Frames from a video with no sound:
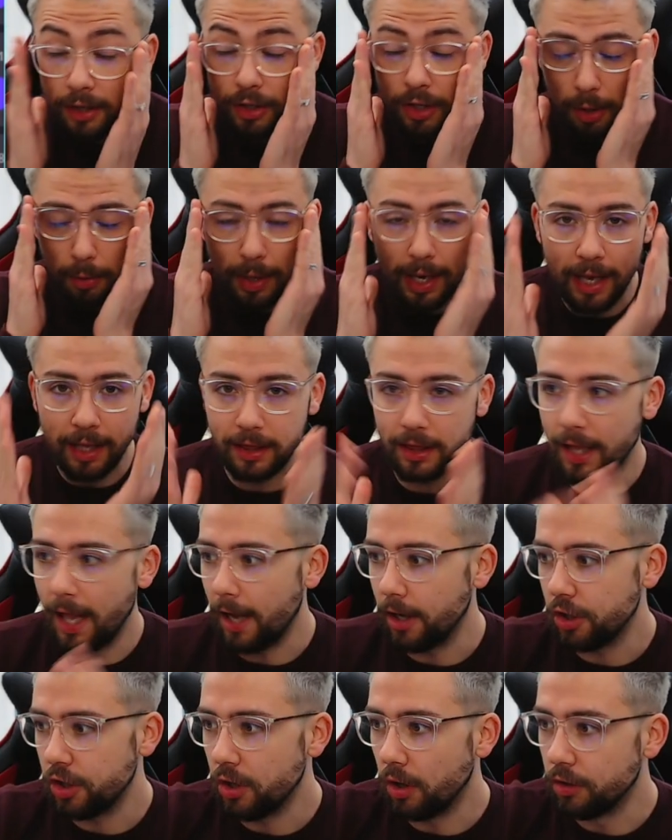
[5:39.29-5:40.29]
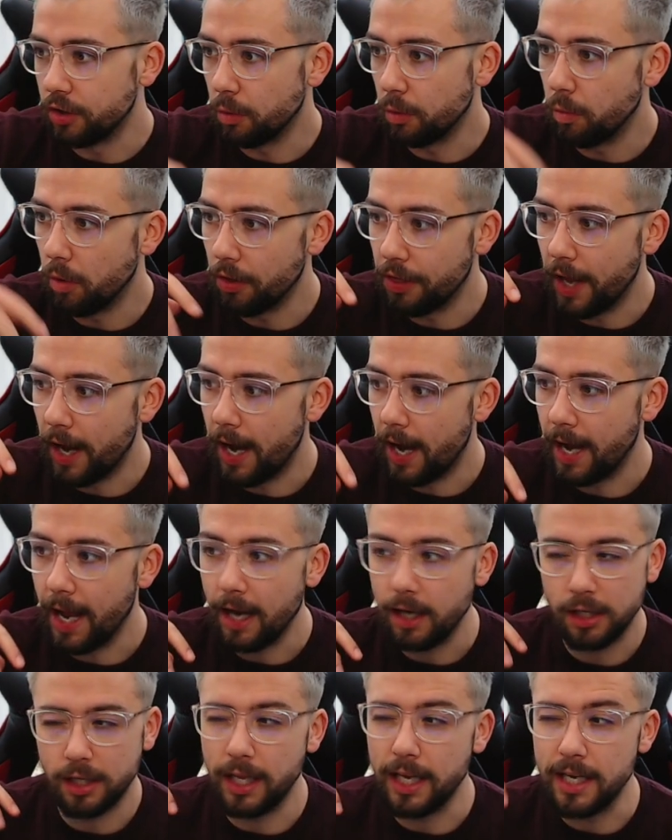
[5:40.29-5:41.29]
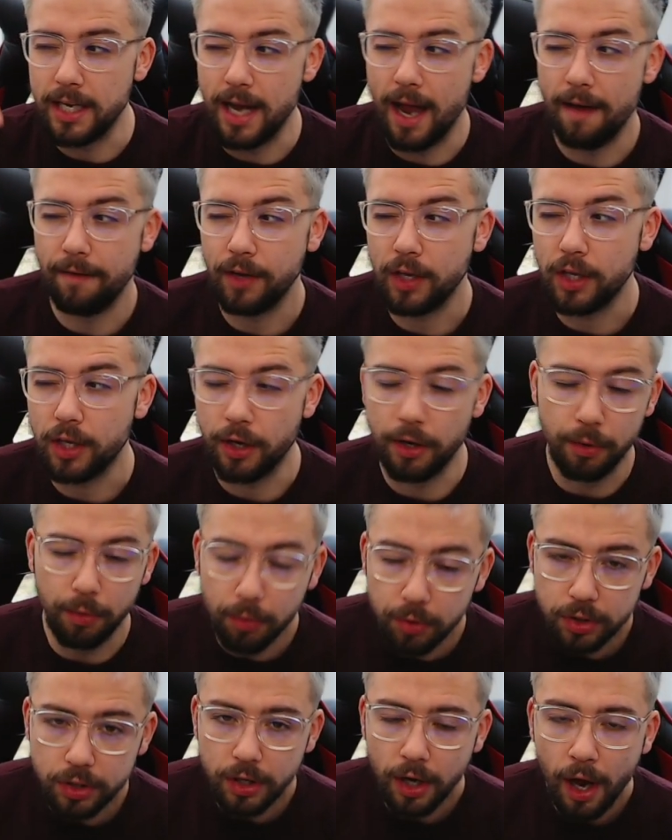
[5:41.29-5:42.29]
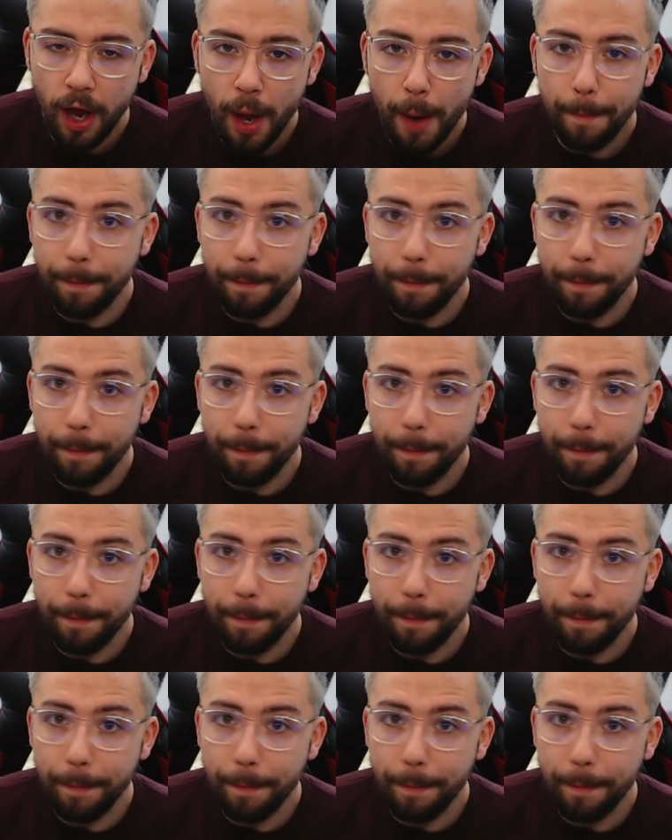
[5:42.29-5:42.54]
so it latched onto one that I actually never use.